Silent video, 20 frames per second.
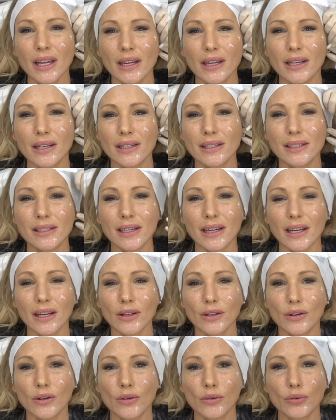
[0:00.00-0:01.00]
is
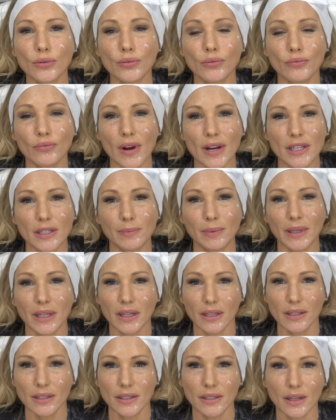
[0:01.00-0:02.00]
incredibly
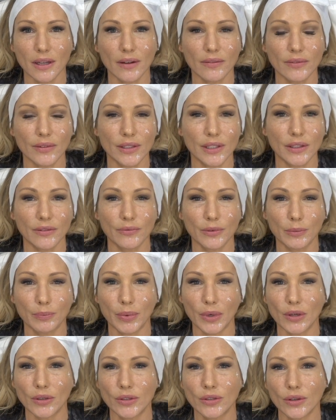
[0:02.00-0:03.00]
conservative with
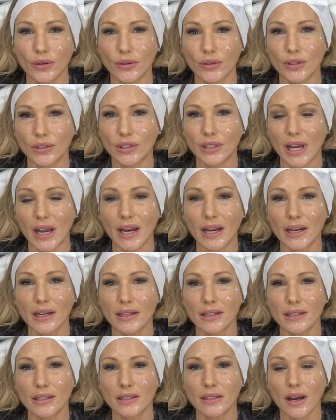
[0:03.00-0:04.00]
Botox
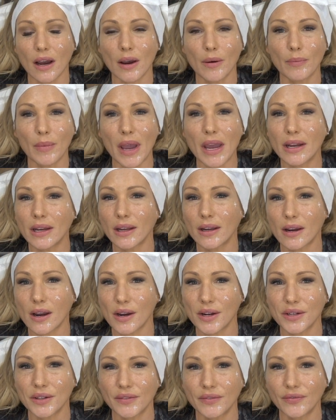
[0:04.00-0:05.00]
and any
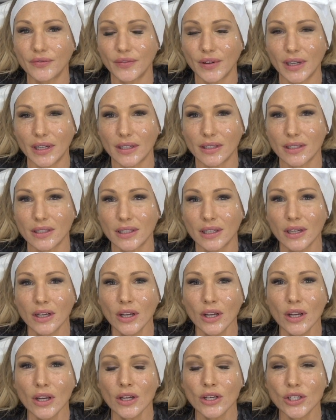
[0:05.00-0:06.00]
kind of fillers.
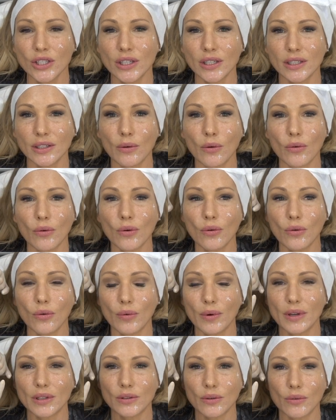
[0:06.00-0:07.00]
She
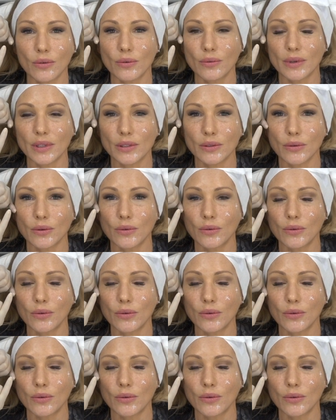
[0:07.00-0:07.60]
always goes